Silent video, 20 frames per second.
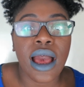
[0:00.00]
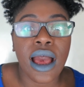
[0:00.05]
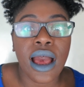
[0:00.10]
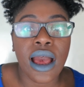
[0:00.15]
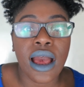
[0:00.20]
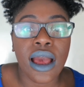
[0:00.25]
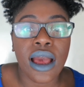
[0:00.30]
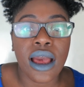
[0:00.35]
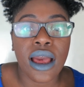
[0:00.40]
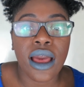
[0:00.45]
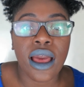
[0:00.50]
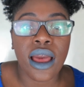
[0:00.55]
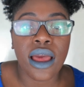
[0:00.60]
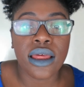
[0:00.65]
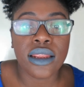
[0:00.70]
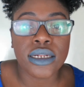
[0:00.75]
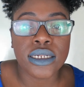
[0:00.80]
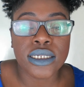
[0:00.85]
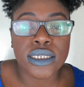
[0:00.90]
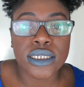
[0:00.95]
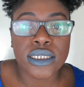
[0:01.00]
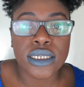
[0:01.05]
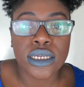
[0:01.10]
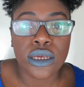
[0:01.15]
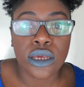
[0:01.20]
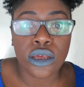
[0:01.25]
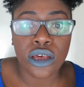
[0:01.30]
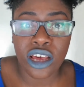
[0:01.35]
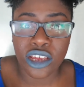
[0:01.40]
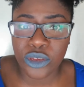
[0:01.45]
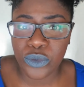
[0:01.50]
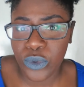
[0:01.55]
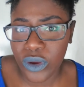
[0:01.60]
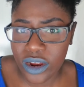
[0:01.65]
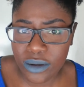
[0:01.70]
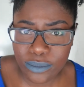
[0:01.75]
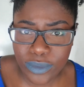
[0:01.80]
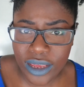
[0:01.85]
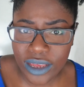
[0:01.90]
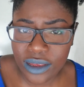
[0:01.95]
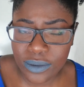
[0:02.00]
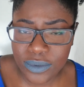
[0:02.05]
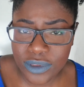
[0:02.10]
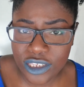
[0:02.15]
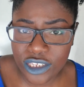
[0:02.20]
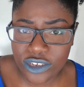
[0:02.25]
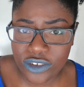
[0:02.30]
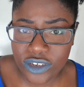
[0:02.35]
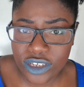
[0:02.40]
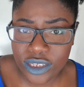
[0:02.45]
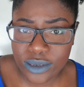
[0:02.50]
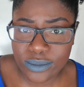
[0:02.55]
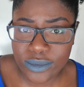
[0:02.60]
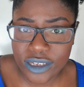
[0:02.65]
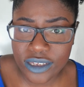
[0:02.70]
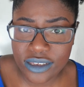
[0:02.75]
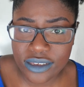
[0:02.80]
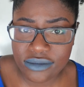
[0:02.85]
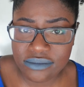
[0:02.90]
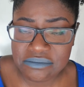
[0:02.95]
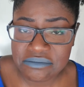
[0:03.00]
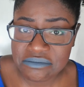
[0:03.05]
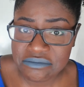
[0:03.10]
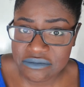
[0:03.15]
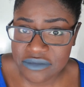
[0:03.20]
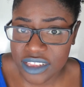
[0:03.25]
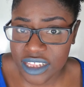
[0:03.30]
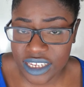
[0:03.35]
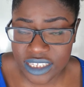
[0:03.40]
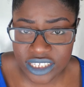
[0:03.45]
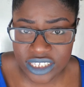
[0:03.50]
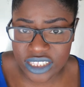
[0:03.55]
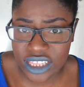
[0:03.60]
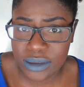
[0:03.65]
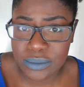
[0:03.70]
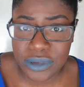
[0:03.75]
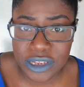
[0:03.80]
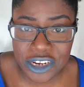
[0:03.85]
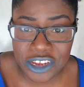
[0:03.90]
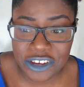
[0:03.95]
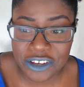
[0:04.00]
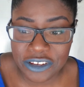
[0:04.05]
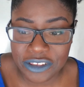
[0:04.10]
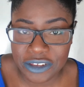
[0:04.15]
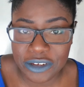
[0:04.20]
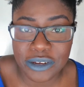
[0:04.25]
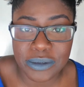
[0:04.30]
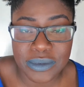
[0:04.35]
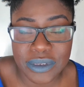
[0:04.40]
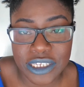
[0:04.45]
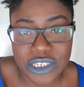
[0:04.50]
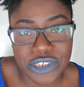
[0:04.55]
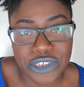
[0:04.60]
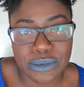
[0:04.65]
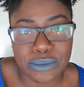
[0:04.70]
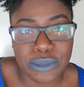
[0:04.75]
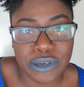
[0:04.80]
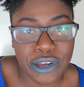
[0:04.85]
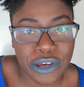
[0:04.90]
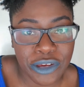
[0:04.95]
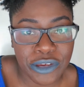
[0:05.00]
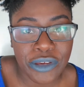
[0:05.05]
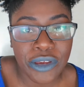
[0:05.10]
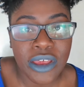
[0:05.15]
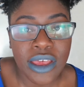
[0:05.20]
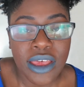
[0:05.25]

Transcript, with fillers: and are you wearing makeup this Christmas? Like just let me know in the comment section below.